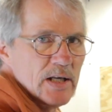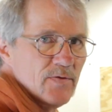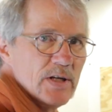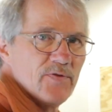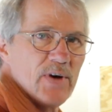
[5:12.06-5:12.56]

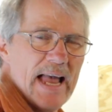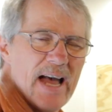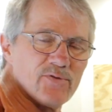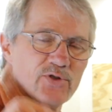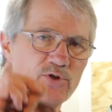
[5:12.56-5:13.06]
Even if I
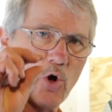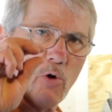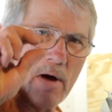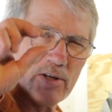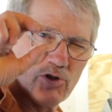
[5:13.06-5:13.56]
have
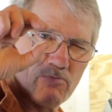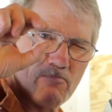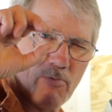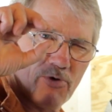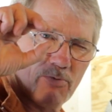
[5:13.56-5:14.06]
so much
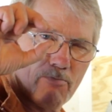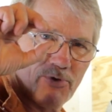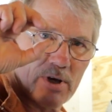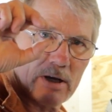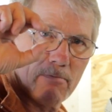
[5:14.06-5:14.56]

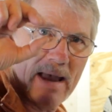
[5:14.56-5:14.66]
thick